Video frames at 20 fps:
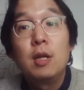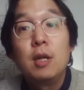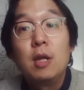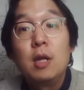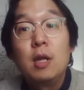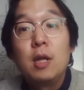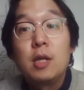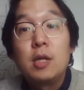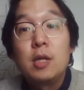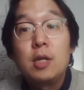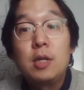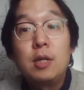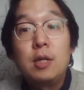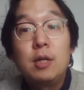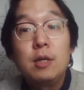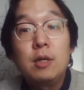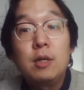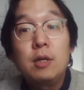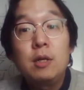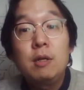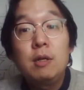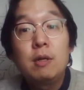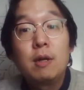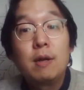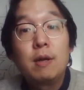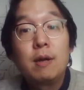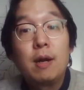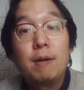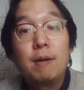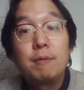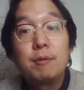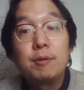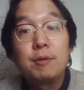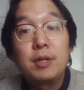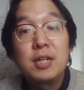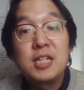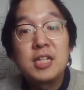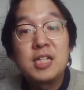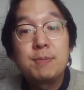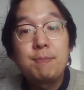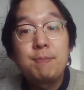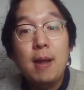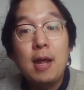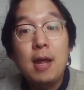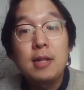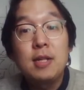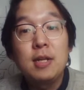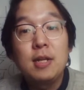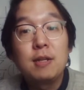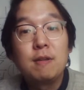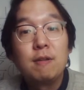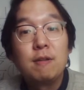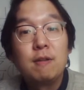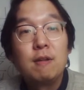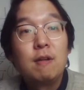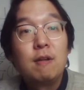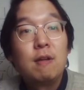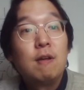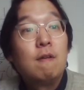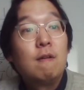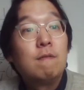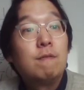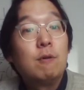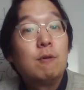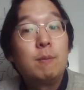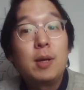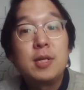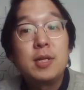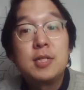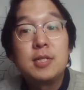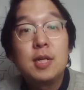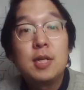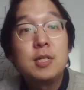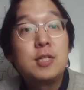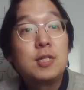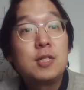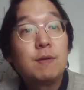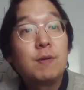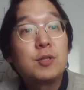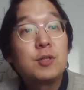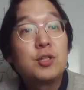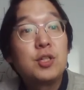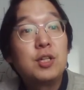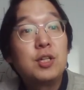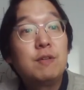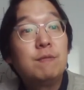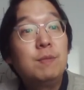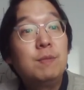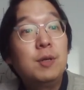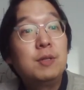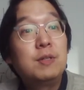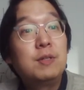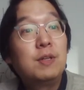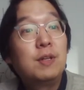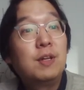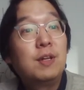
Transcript: Here, I'm going to expand it for my sense of achievement.